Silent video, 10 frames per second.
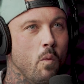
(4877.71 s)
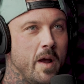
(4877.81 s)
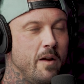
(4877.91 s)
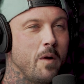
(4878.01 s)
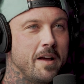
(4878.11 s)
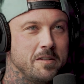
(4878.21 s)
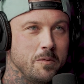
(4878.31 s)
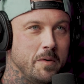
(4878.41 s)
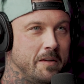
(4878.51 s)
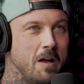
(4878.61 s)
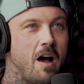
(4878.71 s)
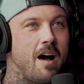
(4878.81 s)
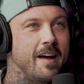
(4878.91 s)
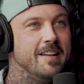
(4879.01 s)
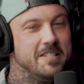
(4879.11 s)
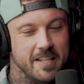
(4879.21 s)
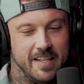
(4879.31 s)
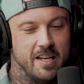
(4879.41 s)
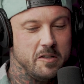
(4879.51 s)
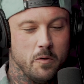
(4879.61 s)
We wrestle with God to
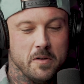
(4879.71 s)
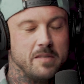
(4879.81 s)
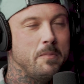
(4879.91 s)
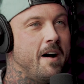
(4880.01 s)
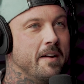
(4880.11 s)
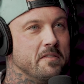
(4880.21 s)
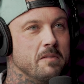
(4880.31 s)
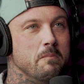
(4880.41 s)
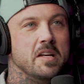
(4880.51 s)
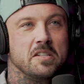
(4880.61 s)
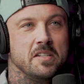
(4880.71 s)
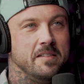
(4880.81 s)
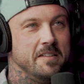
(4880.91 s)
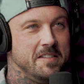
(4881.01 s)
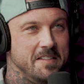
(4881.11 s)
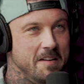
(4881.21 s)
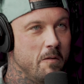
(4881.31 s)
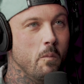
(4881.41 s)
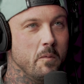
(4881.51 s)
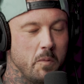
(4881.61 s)
get to a spot of submission.
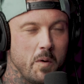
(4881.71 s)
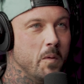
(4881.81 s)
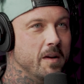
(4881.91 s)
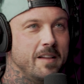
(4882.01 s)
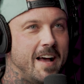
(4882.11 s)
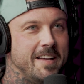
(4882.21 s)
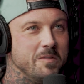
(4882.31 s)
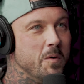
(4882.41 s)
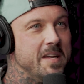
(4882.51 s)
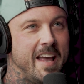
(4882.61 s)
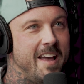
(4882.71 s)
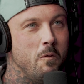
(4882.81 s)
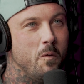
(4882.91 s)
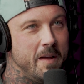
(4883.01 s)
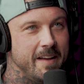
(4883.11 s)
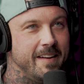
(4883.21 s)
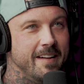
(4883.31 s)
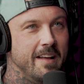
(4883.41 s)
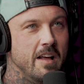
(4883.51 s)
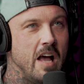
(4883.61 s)
When we realize we can't
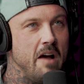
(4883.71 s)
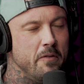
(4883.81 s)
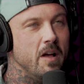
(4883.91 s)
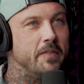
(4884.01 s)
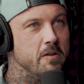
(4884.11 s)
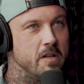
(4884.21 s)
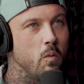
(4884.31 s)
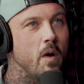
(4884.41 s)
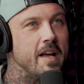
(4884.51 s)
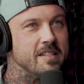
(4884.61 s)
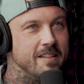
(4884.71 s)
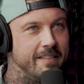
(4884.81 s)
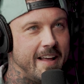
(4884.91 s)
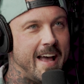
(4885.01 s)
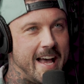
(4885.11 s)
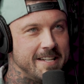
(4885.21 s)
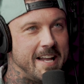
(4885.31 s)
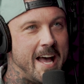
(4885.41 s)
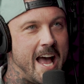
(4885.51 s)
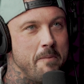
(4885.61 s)
win, I feel like there's a wrestling that
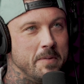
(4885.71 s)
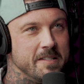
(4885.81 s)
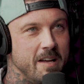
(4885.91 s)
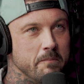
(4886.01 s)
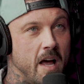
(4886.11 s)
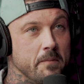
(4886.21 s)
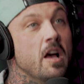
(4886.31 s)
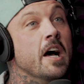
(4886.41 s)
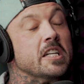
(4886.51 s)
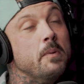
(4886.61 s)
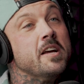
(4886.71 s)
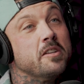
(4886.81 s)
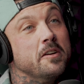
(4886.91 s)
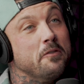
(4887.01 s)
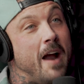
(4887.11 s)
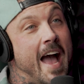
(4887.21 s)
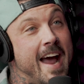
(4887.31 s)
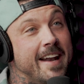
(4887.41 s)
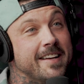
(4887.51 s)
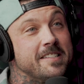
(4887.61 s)
has to happen sometimes, especially for
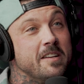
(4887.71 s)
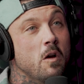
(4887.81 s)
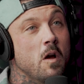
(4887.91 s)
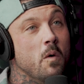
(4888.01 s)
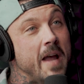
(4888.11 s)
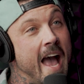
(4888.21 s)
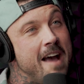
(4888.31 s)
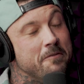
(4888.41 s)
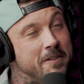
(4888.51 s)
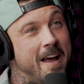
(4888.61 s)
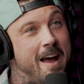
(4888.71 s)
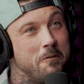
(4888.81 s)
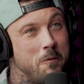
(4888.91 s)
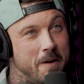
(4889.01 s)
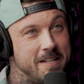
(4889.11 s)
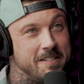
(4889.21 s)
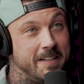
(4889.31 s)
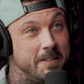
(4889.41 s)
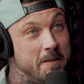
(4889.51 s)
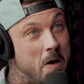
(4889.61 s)
addicts. We have to have a
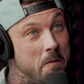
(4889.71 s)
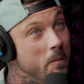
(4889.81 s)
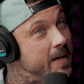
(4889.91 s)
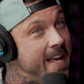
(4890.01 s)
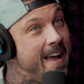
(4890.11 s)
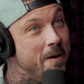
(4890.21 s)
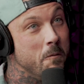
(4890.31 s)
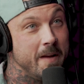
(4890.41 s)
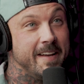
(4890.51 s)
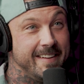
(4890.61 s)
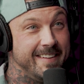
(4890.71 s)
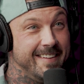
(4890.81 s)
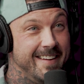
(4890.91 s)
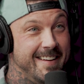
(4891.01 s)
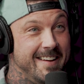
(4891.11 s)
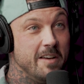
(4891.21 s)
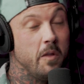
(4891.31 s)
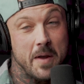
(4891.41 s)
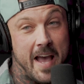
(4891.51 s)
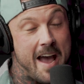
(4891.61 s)
wrestling to know that we can't win,
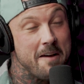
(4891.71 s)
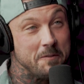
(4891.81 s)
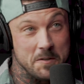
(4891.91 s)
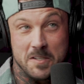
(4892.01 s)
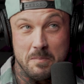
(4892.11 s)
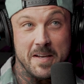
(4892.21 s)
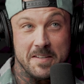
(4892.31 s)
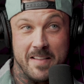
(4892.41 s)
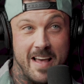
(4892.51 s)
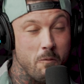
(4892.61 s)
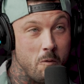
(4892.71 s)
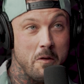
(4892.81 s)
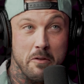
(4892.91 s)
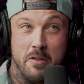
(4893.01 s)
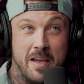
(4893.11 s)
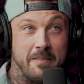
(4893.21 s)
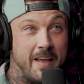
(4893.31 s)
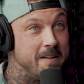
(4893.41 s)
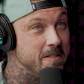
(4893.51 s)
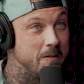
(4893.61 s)
that we have to submit to that one thing
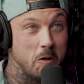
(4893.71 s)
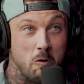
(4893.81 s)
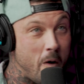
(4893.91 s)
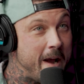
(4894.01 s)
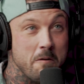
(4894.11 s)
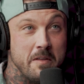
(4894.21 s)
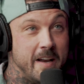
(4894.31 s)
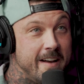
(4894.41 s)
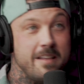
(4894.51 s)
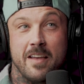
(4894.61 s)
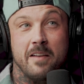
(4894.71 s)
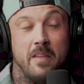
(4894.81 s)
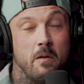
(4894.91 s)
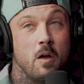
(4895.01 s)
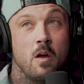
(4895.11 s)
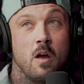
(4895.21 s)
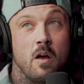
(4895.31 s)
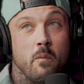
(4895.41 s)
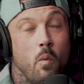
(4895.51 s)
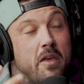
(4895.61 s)
that is greater than anything that
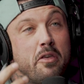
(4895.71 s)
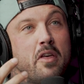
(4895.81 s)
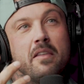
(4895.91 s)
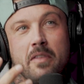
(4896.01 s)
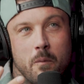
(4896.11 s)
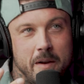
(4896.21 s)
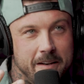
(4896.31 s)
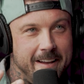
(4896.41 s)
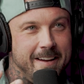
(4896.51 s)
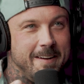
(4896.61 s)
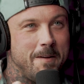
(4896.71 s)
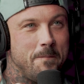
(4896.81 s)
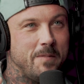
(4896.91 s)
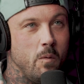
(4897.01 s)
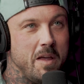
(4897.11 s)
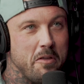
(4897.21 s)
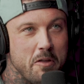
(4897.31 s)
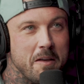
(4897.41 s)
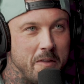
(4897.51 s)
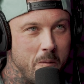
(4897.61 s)
we think that we need. We
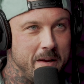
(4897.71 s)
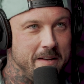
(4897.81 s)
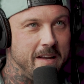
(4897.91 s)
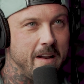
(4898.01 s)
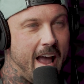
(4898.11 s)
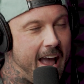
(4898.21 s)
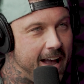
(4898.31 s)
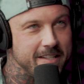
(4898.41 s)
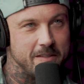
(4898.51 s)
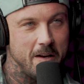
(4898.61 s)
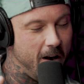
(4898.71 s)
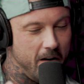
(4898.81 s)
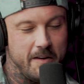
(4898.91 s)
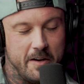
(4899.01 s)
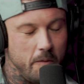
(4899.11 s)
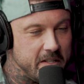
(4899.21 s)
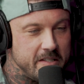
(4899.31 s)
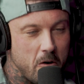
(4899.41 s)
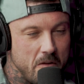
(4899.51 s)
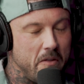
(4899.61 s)
think that we need
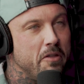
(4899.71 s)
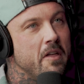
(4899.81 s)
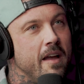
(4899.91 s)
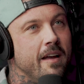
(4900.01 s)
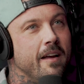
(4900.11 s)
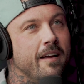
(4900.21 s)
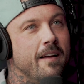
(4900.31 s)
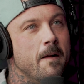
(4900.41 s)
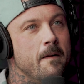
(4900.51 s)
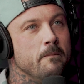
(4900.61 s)
this certain thing,